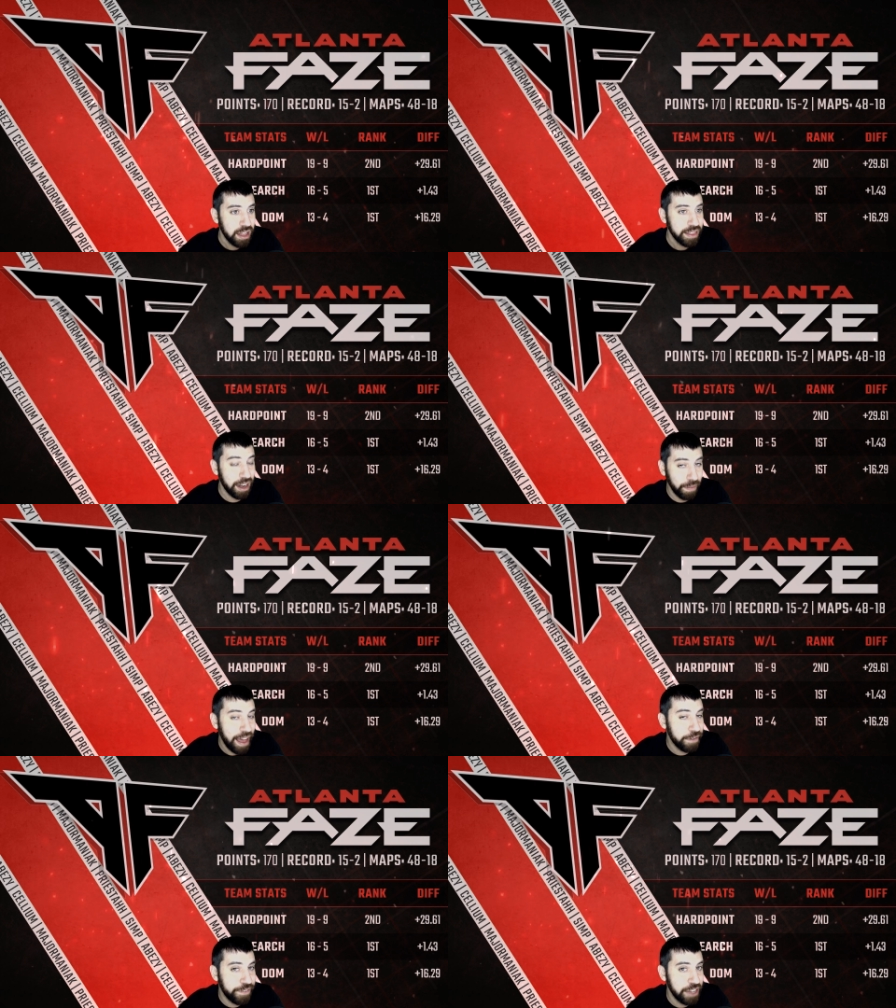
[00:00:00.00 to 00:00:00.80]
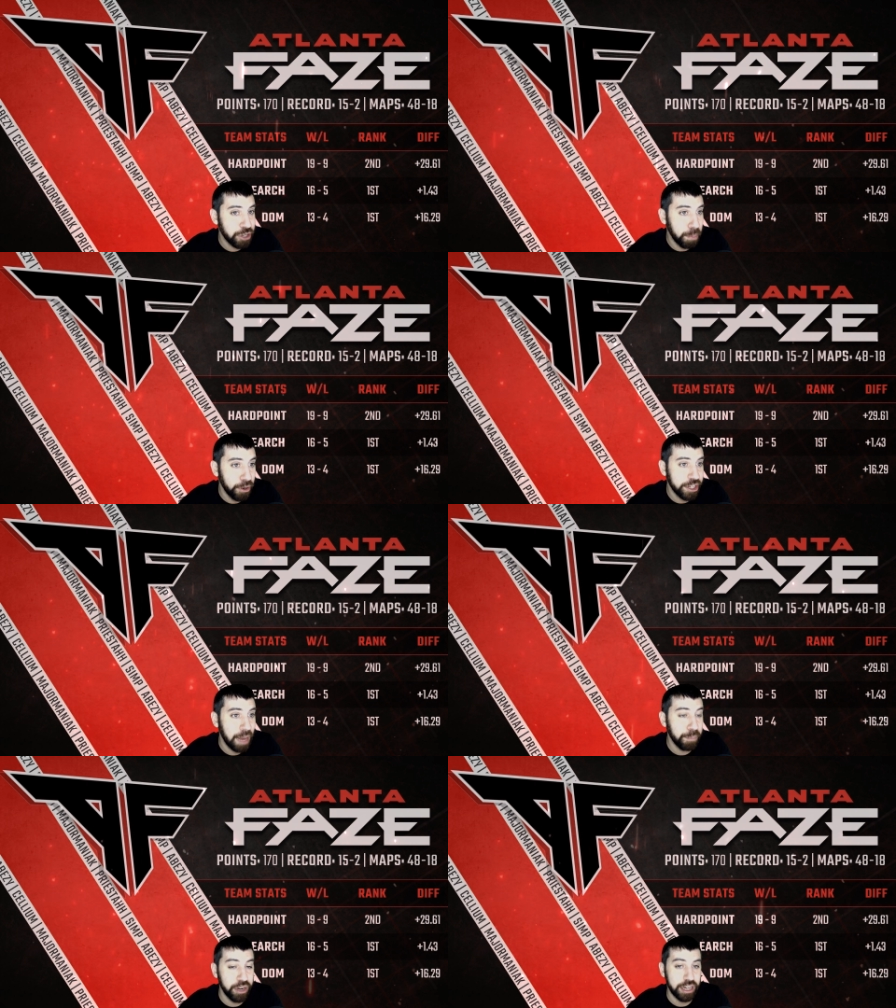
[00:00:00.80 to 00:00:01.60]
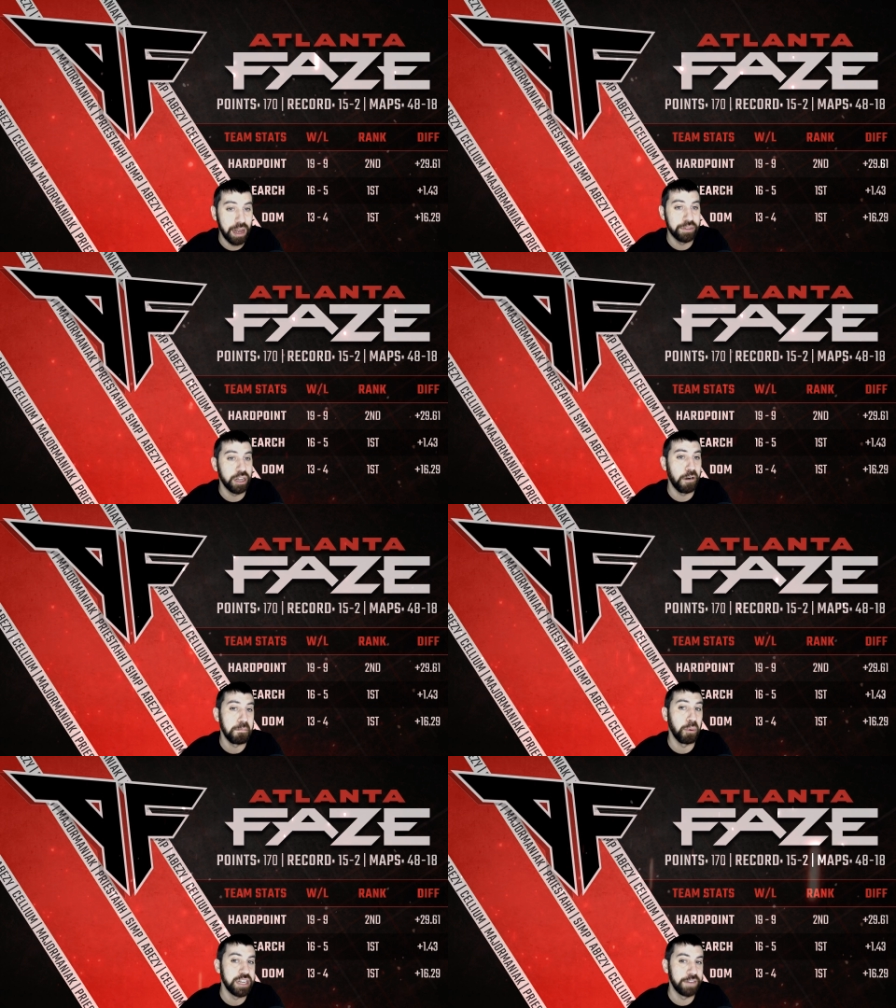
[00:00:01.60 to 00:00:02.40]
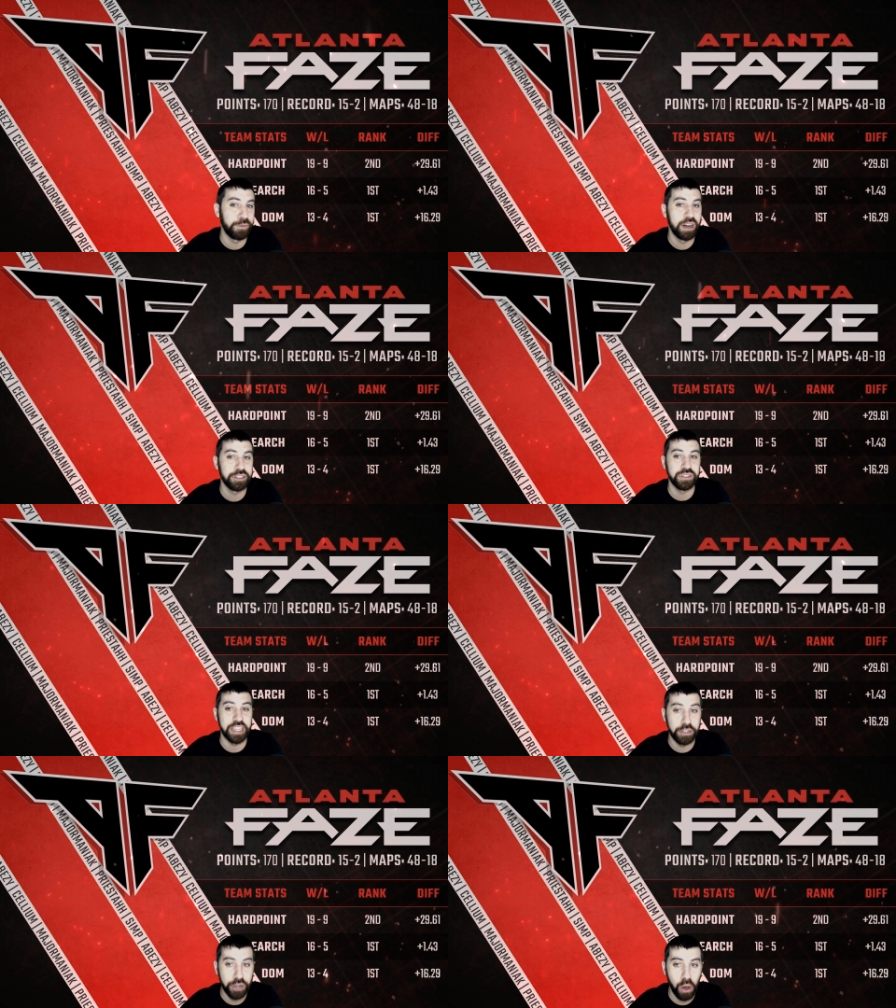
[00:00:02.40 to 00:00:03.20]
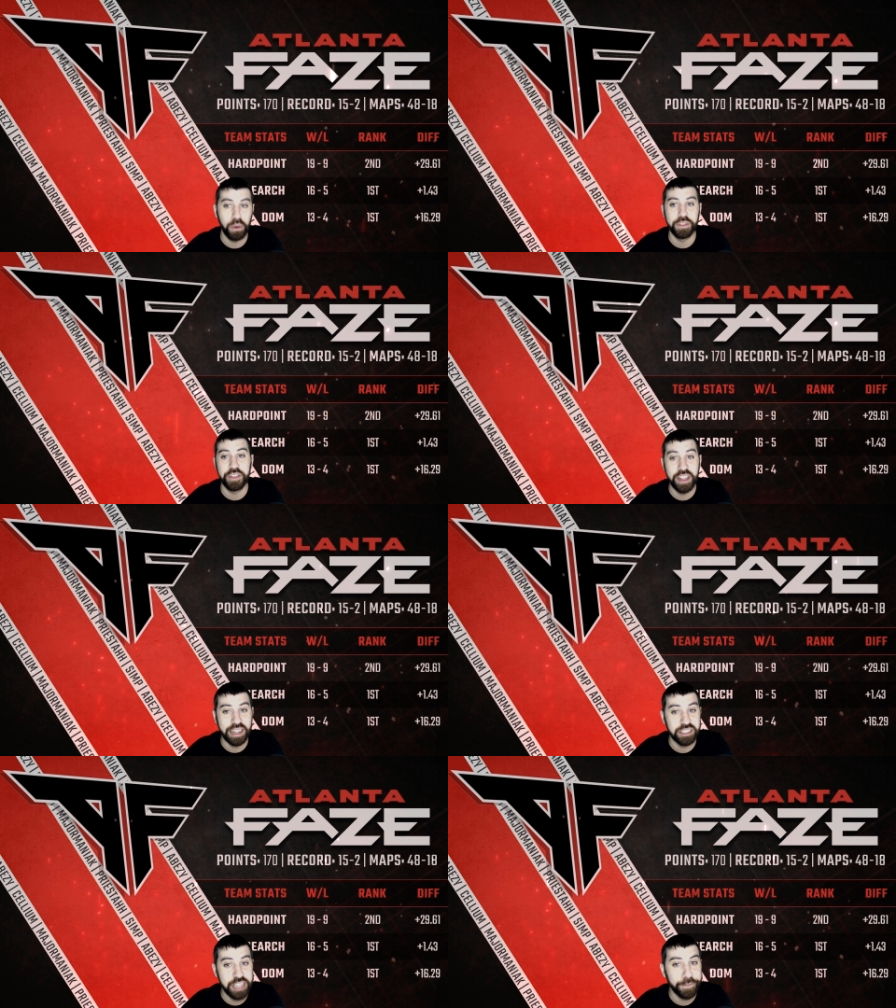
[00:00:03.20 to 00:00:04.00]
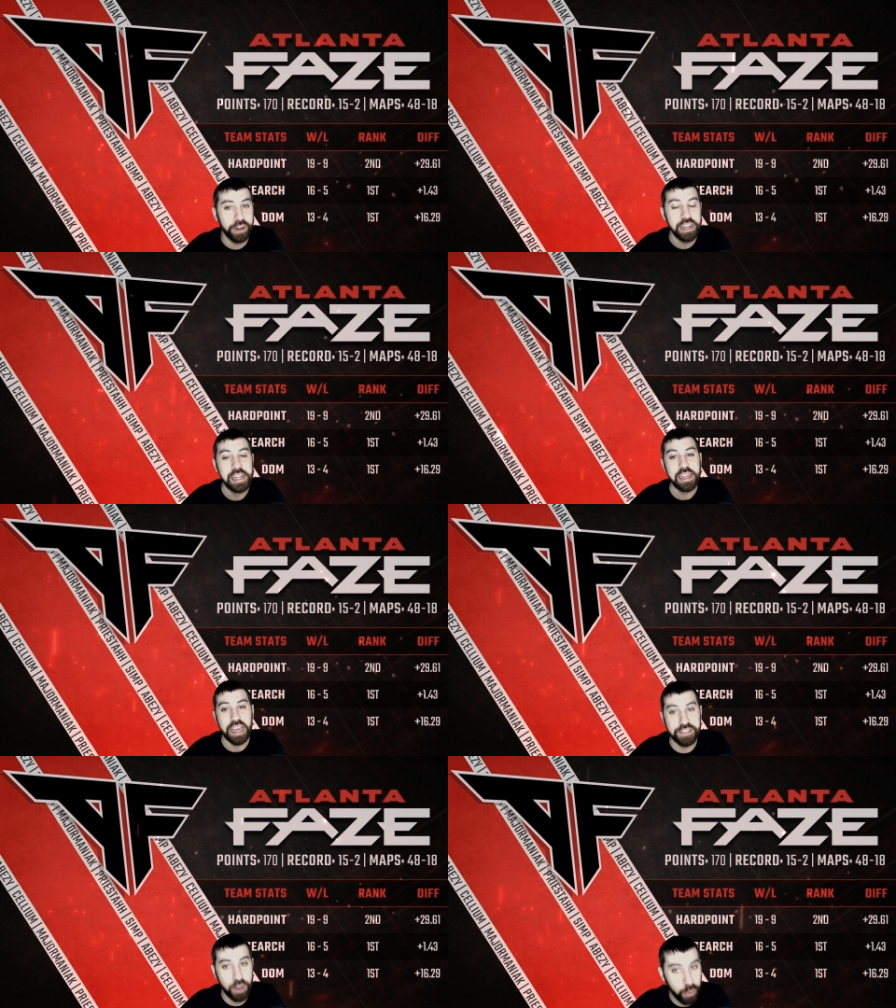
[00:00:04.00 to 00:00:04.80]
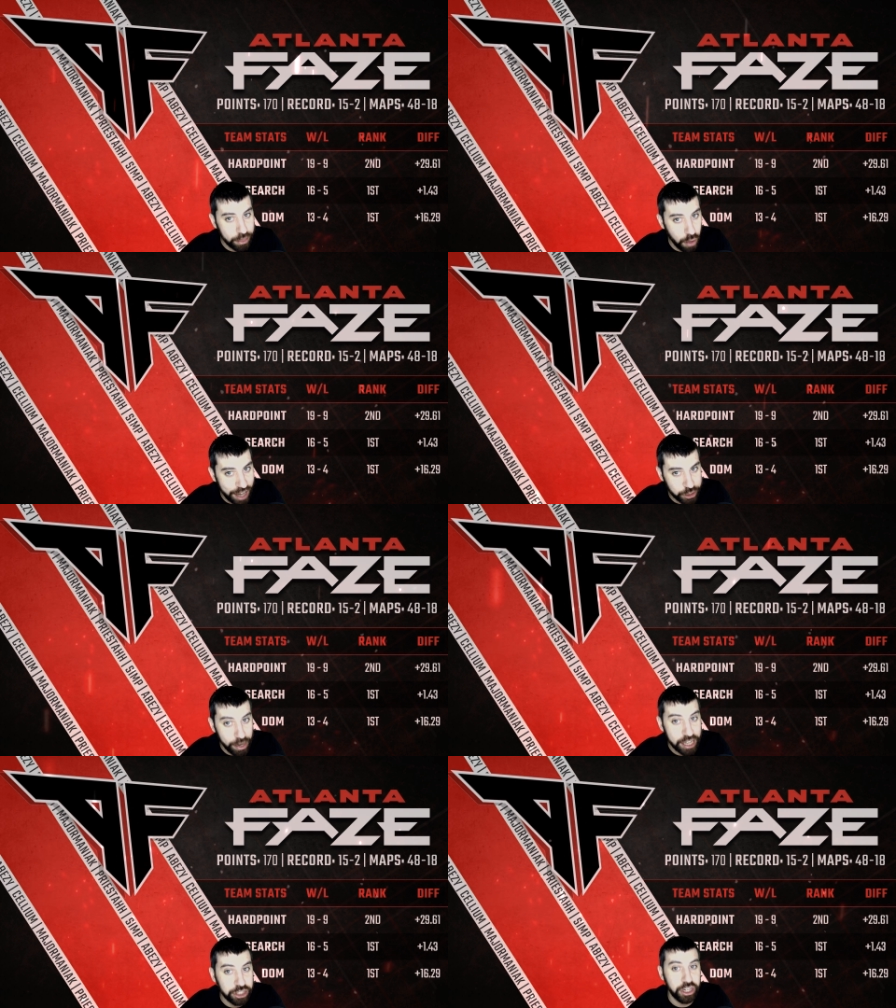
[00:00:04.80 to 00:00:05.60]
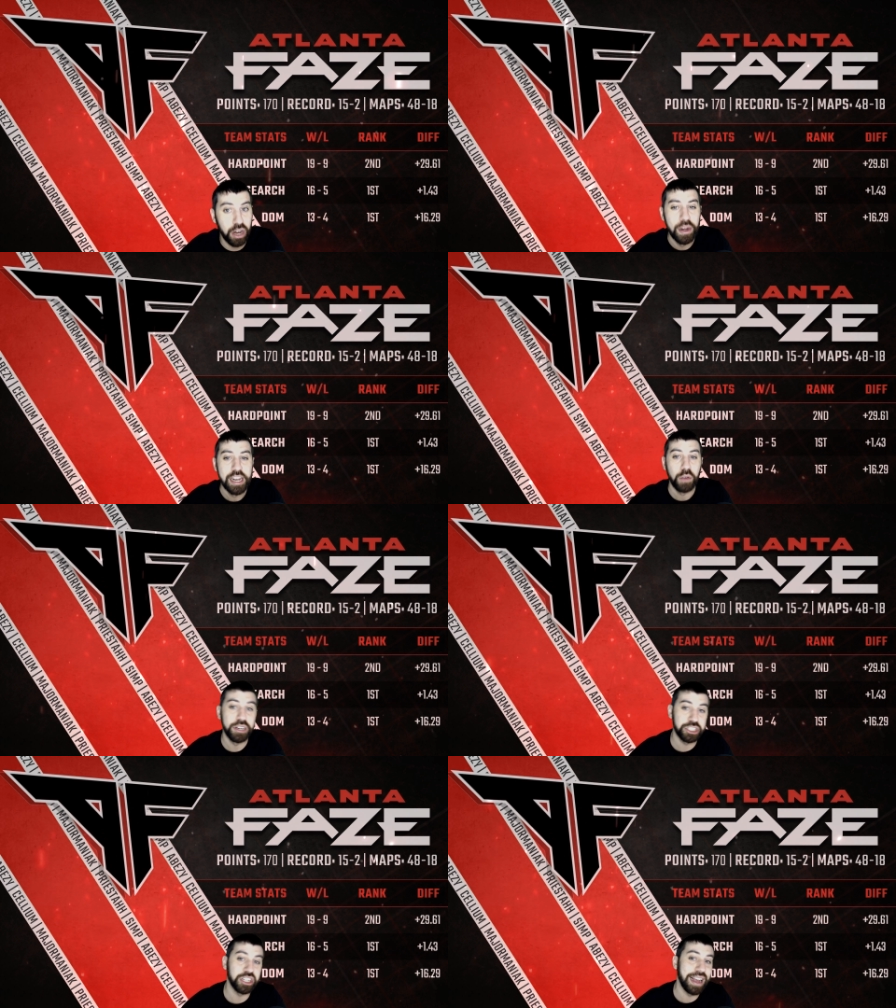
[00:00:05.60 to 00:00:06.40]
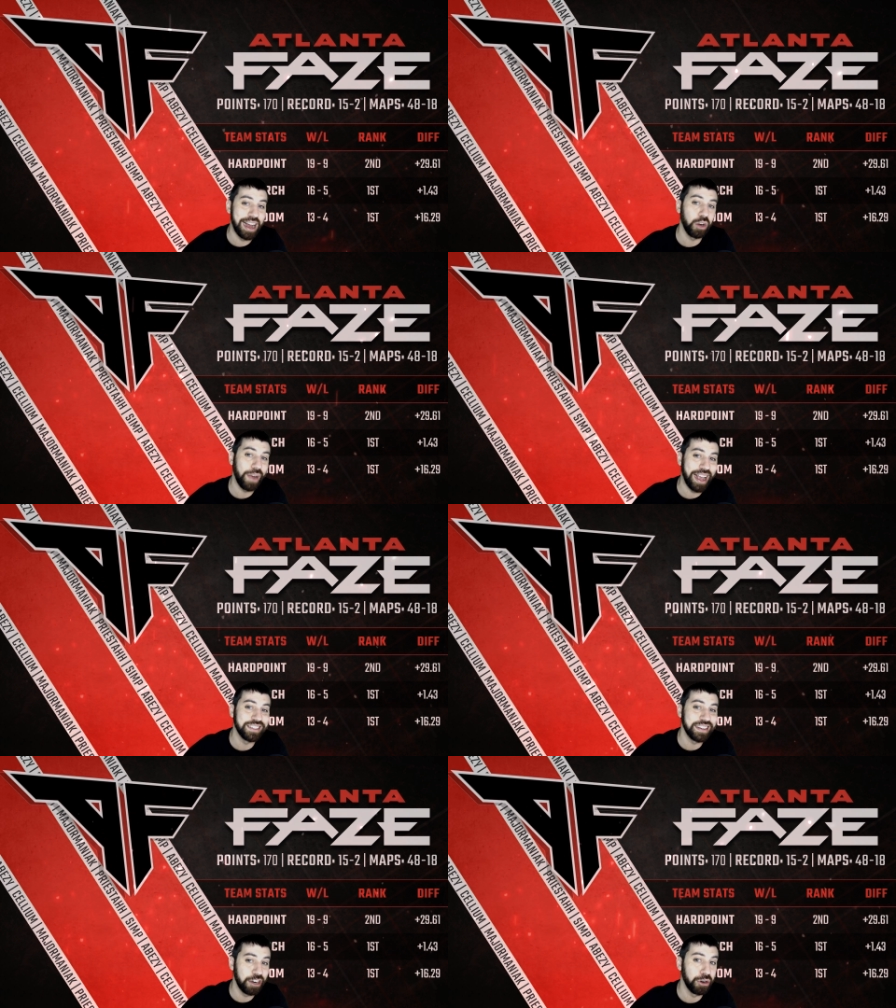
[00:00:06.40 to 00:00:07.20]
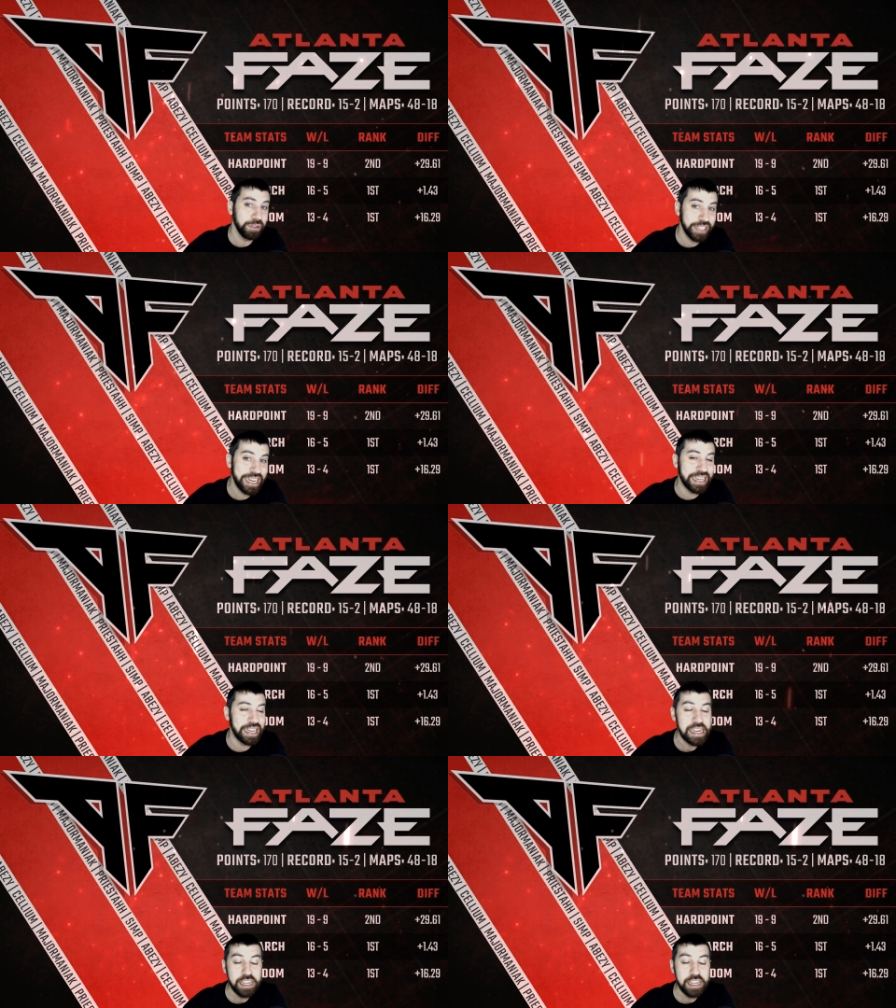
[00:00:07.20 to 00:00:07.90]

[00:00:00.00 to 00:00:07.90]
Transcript: that Atlanta FaZe are putting up when it comes to hard point differentials in total. The thing that's different is the win loss ratio, which Chicago has a narrow lead in.